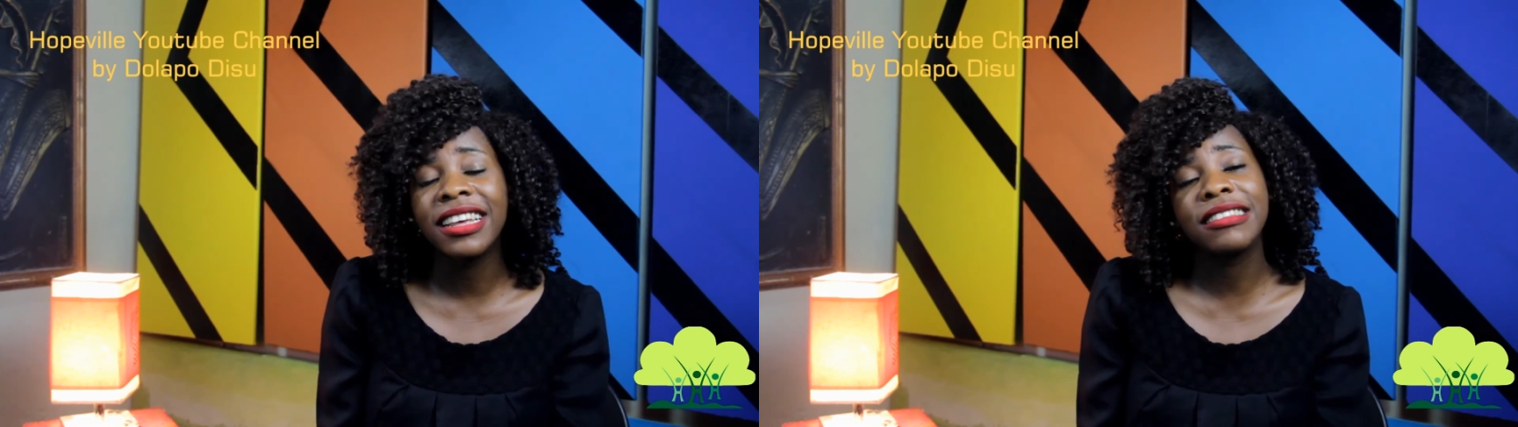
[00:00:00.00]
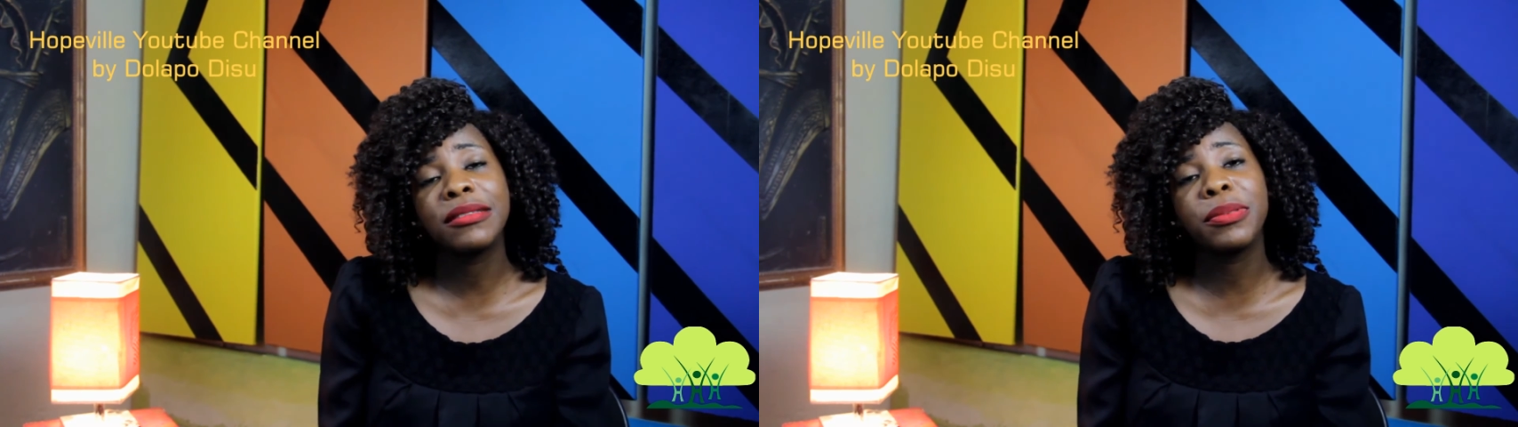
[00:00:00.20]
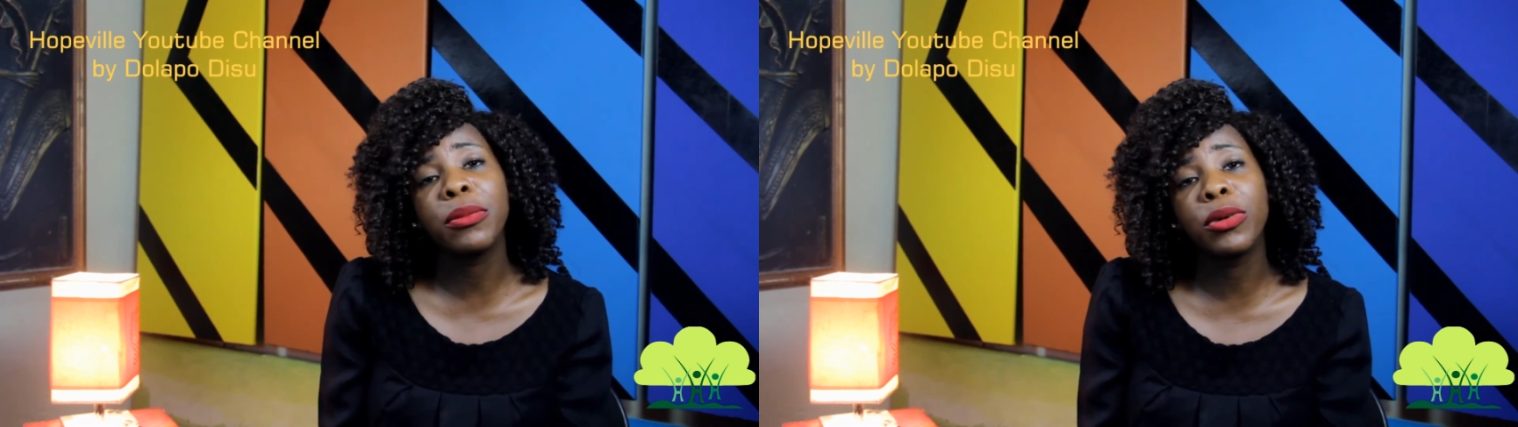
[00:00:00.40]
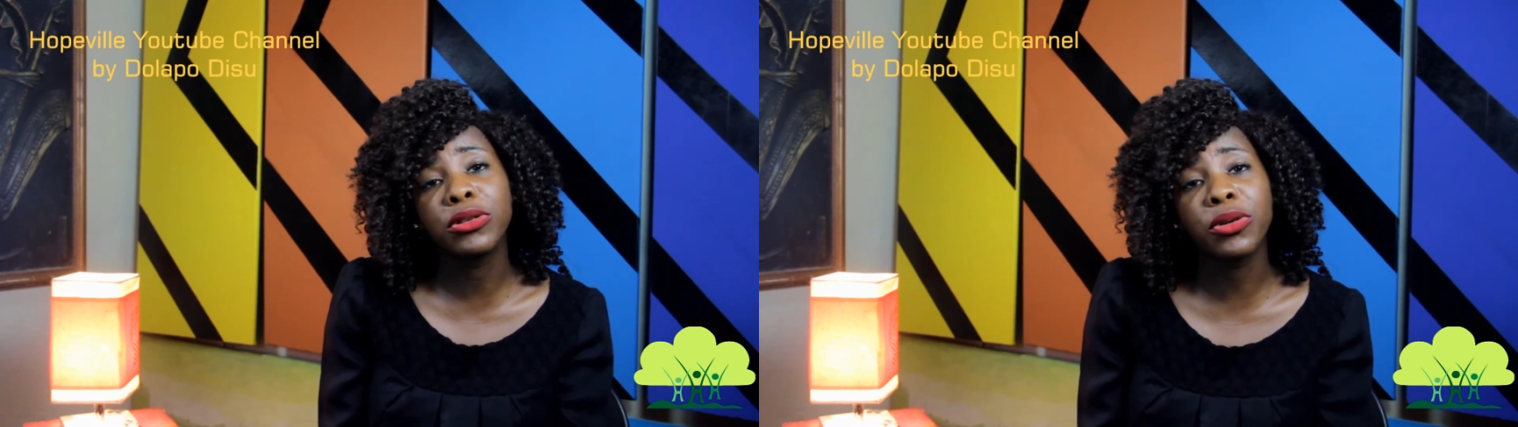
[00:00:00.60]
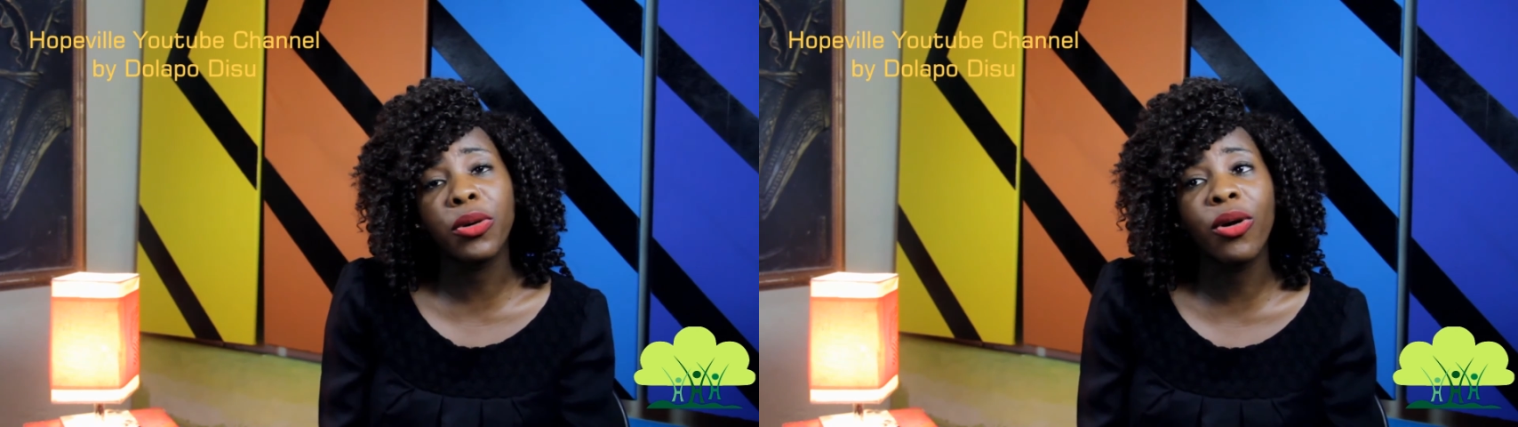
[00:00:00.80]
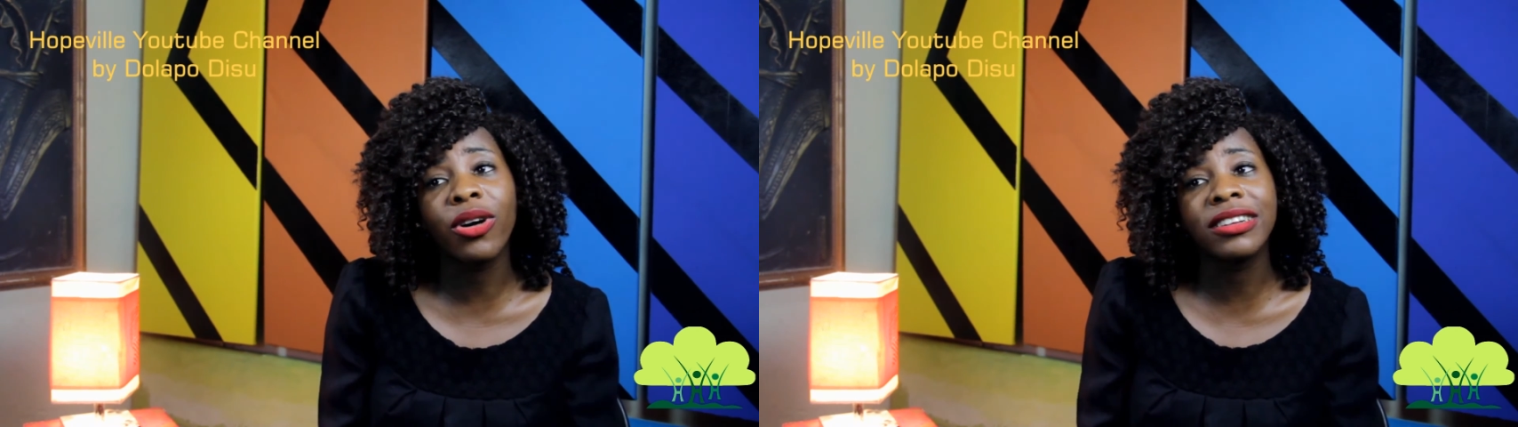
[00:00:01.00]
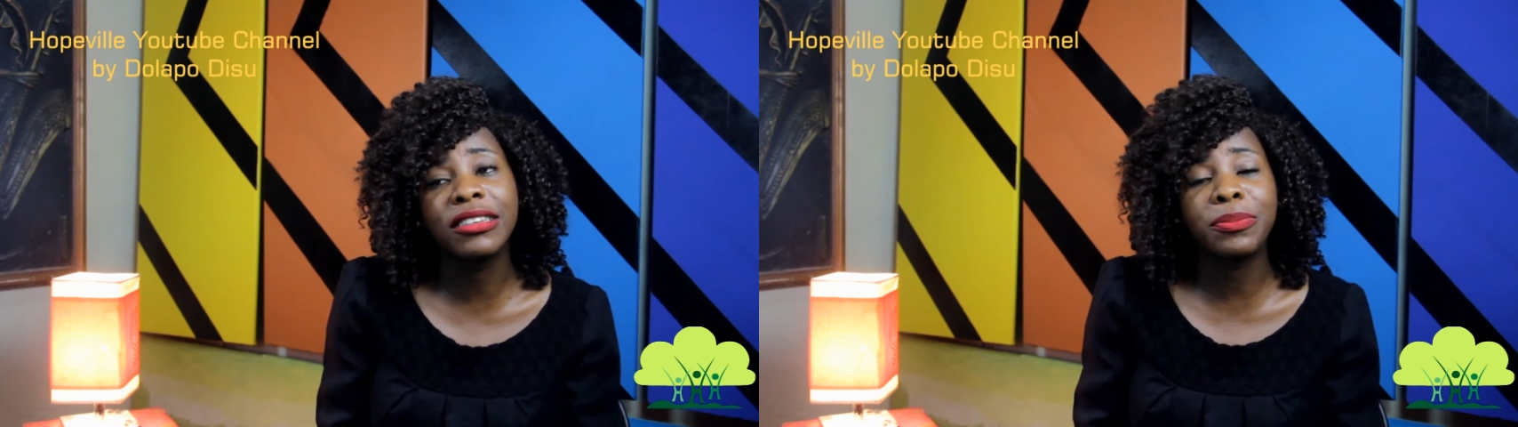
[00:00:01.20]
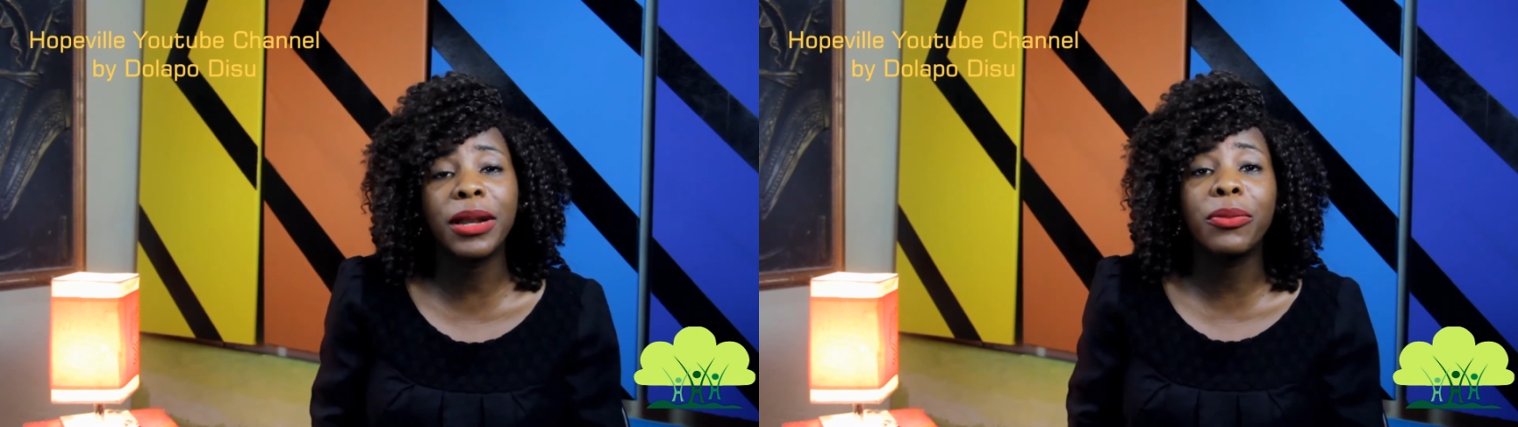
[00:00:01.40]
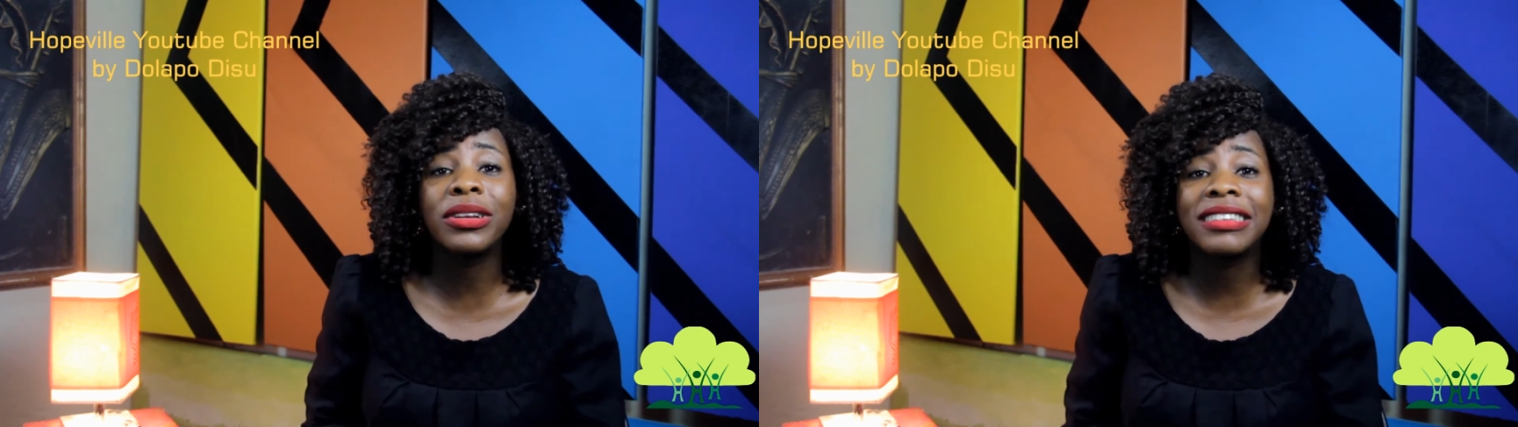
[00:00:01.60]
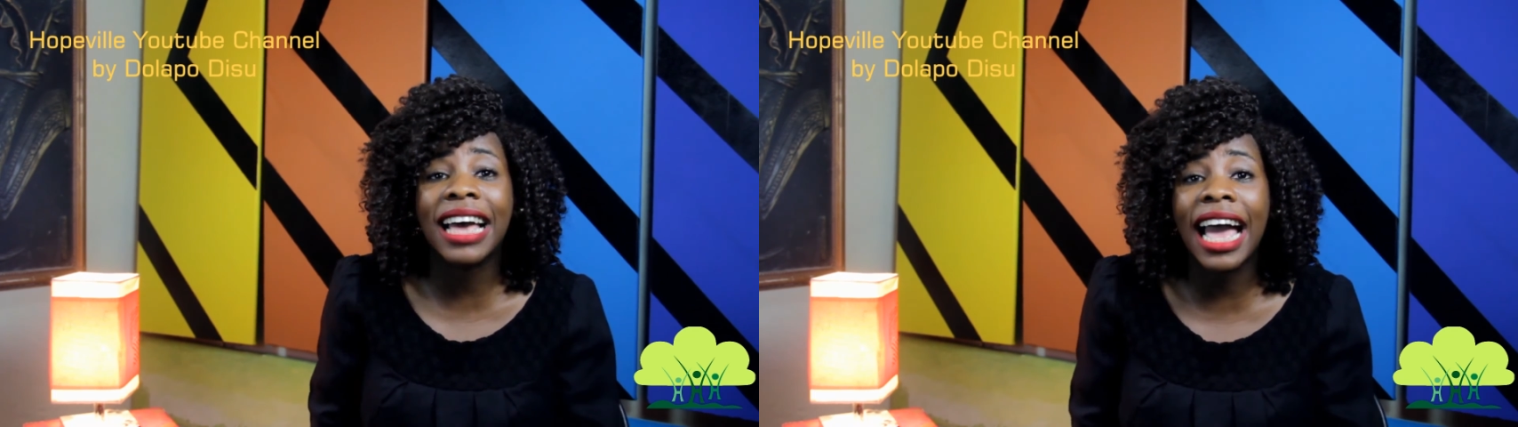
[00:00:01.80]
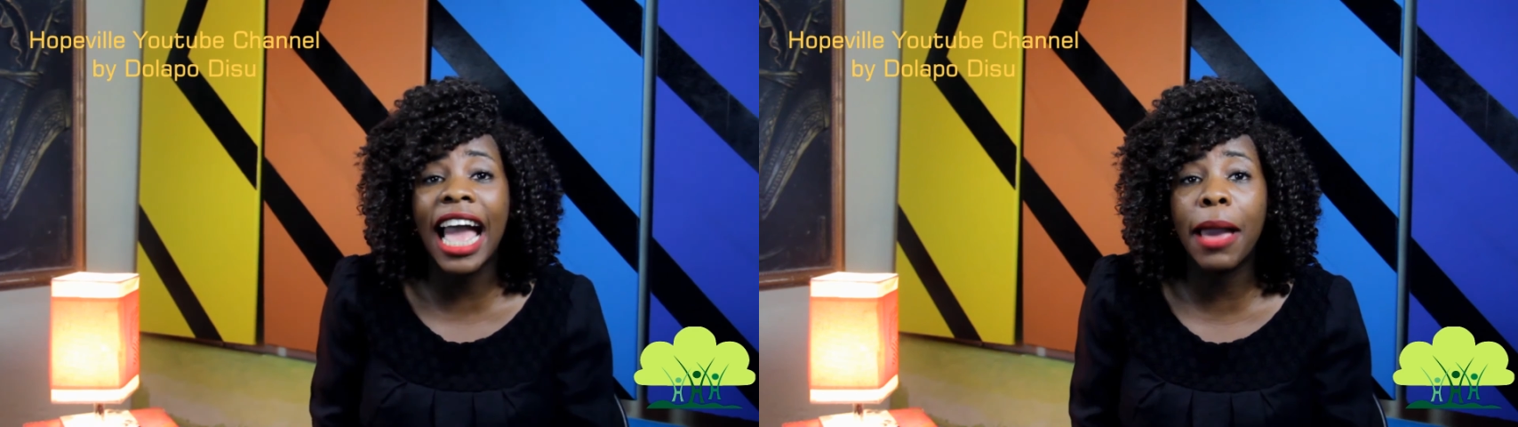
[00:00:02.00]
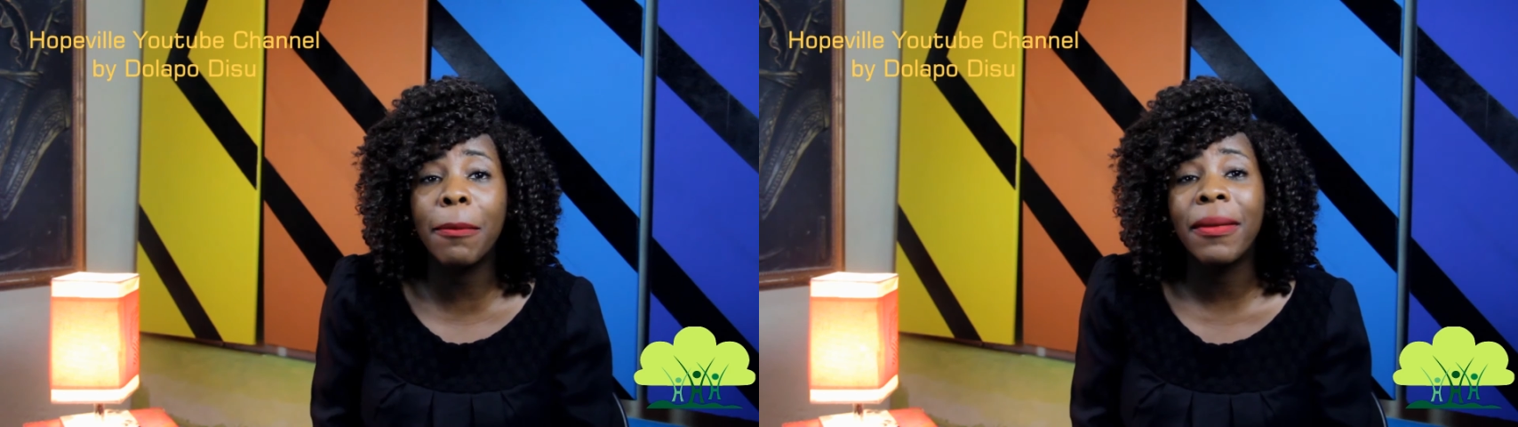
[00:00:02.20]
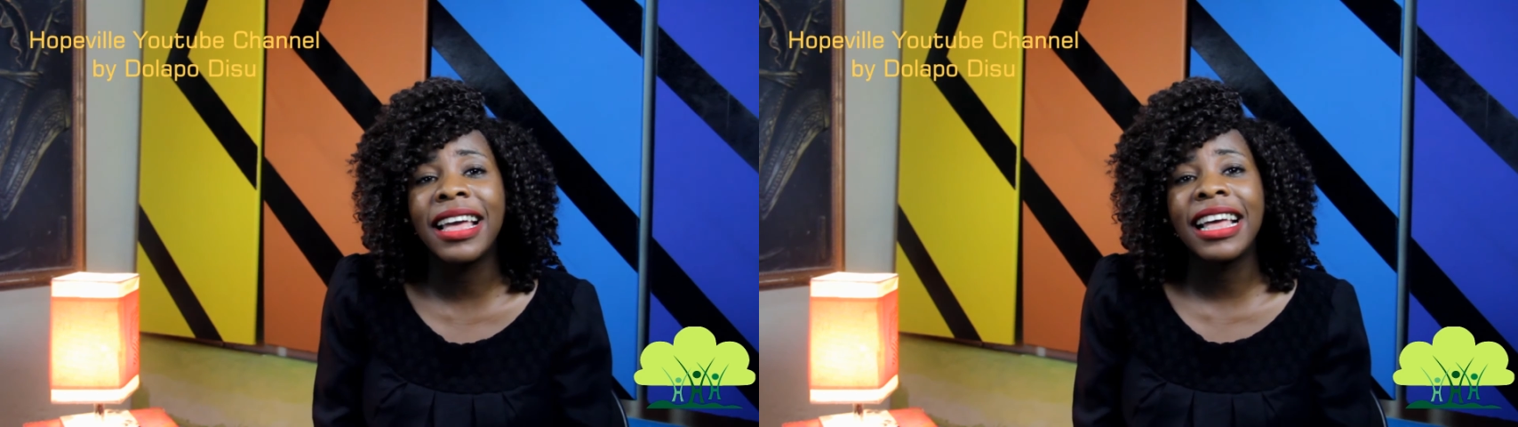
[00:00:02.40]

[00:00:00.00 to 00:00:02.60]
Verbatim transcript: speak more to God, spend more time